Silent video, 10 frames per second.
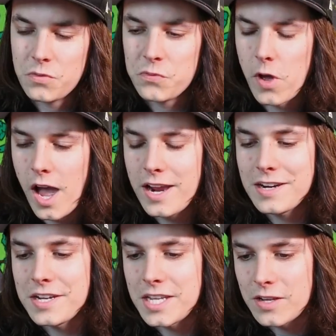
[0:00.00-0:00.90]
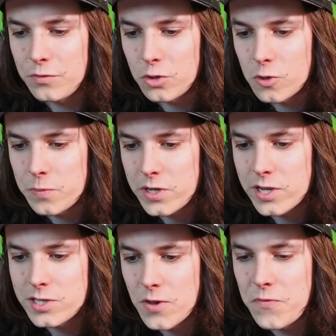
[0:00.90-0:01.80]
Define evil,
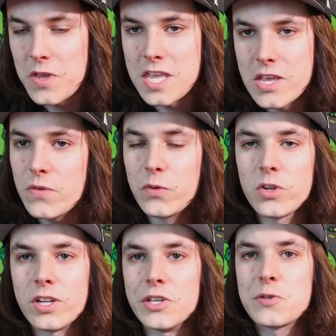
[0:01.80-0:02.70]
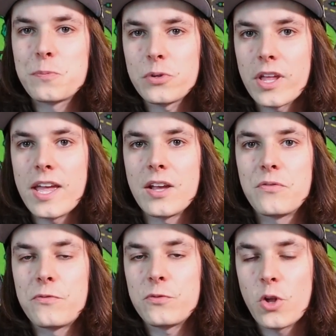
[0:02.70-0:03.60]
because if evil is playing
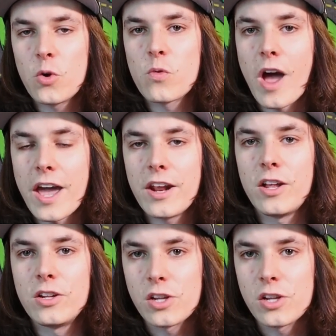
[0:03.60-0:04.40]
Flo Rida